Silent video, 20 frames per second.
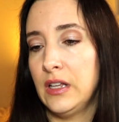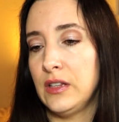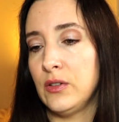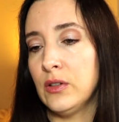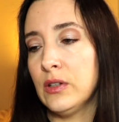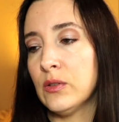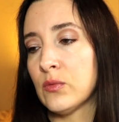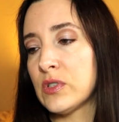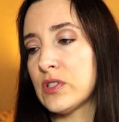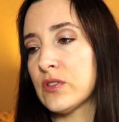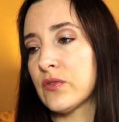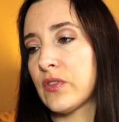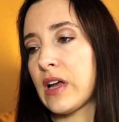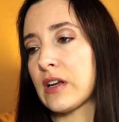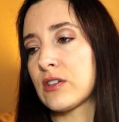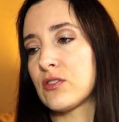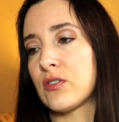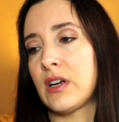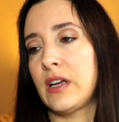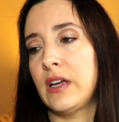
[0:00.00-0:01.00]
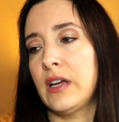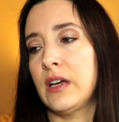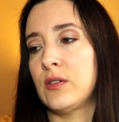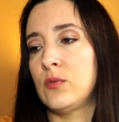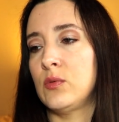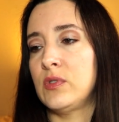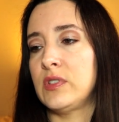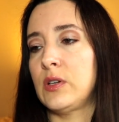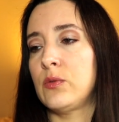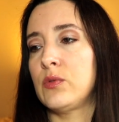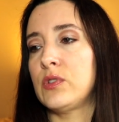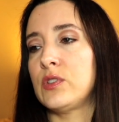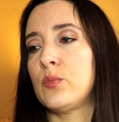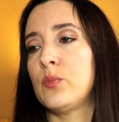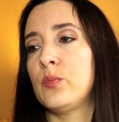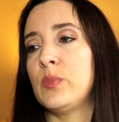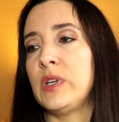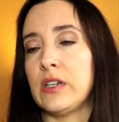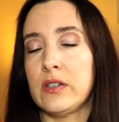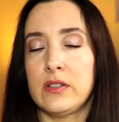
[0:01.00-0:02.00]
The only risk factor I had was
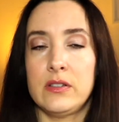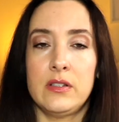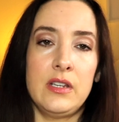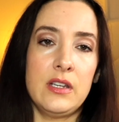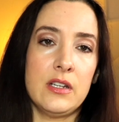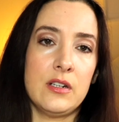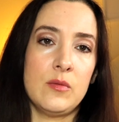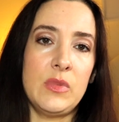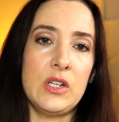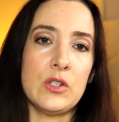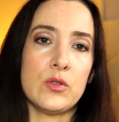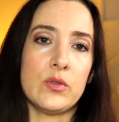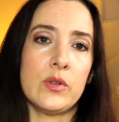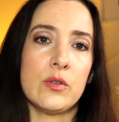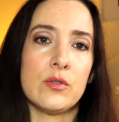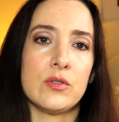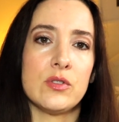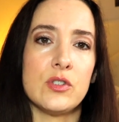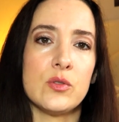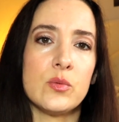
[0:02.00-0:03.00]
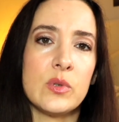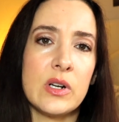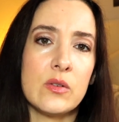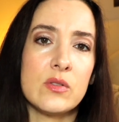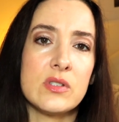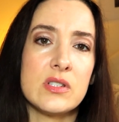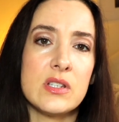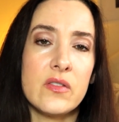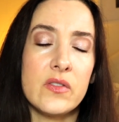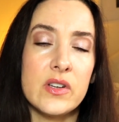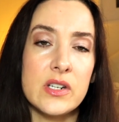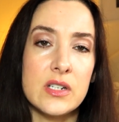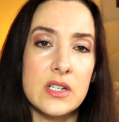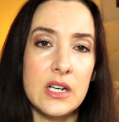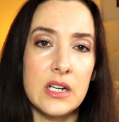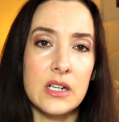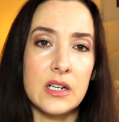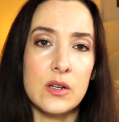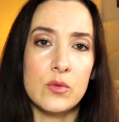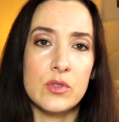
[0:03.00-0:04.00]
because of the endometriosis when I was 17,